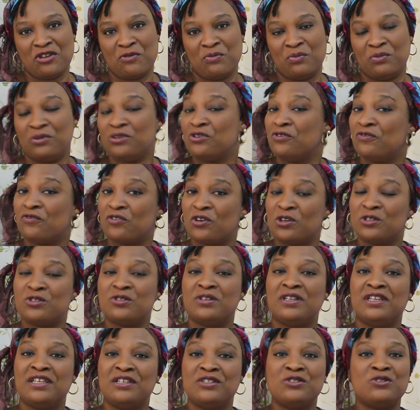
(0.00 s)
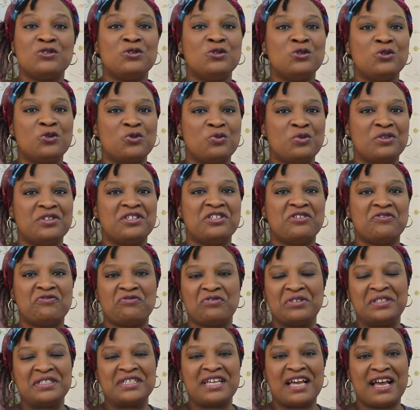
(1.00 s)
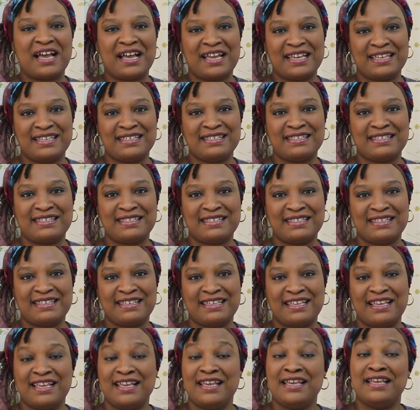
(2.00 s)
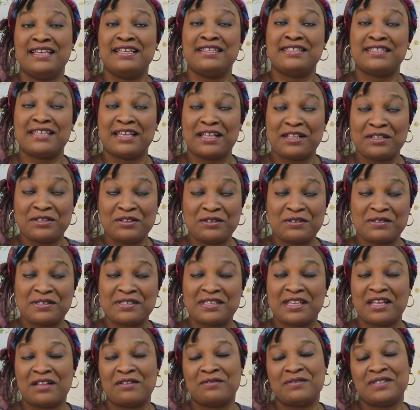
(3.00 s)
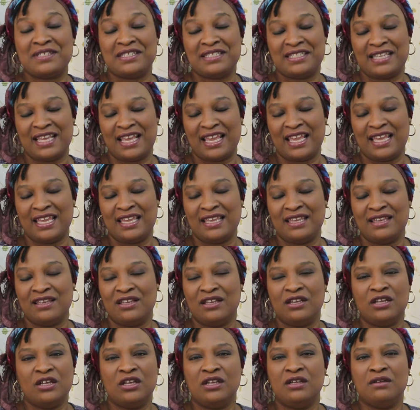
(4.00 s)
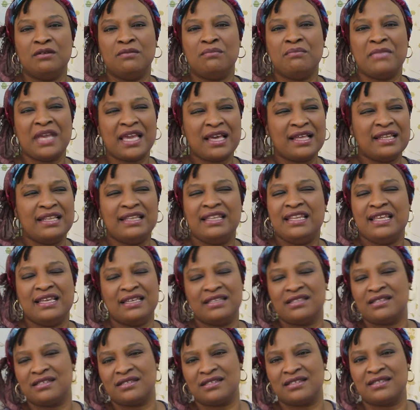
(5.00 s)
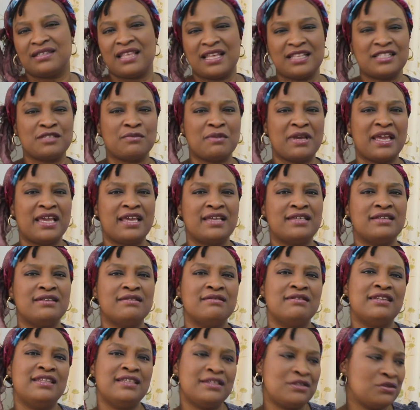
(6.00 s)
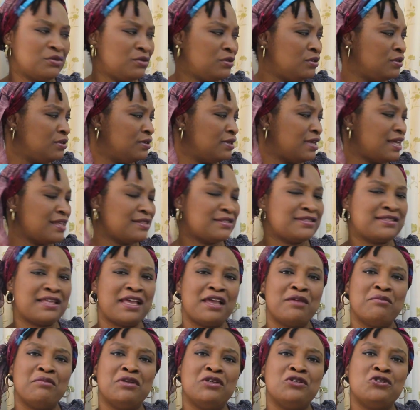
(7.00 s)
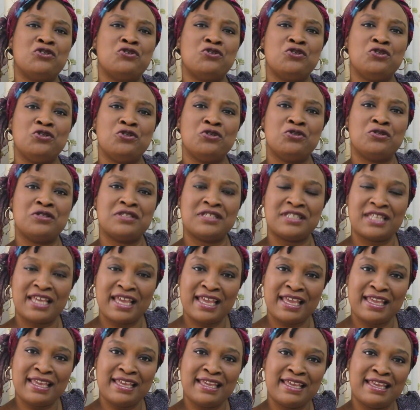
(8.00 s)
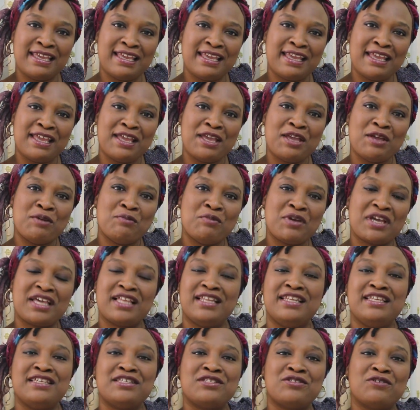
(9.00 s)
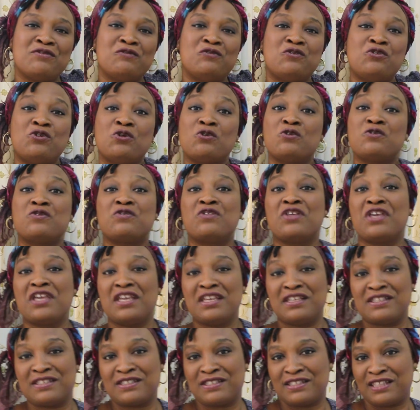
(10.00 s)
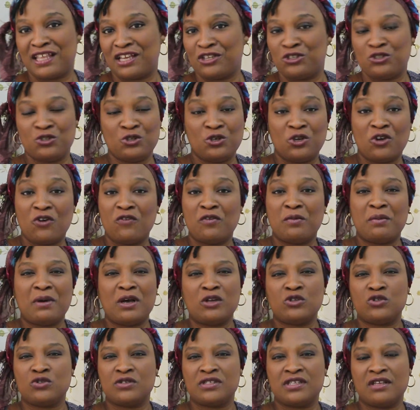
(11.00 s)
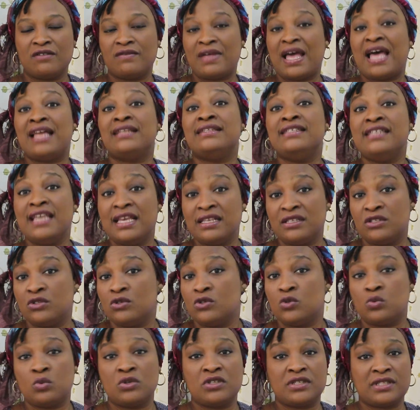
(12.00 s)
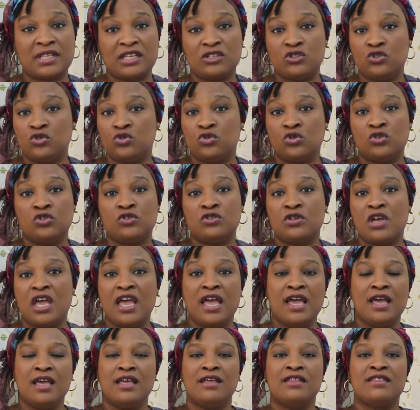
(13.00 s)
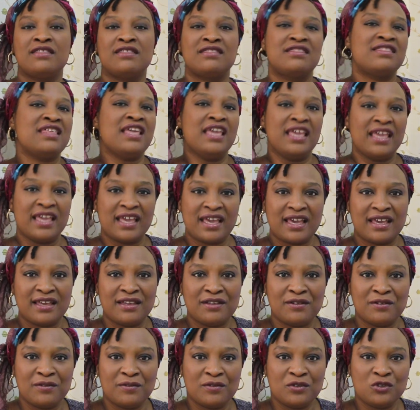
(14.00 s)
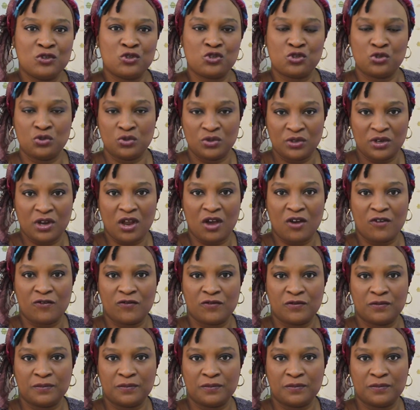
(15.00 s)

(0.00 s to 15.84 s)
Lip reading: But you've got to learn to look with different eyes. Tell yourself today, make a list. That's my little assignment to you today. Make a list of those things that you love about yourself. And yes, those ones that you don't think you should love.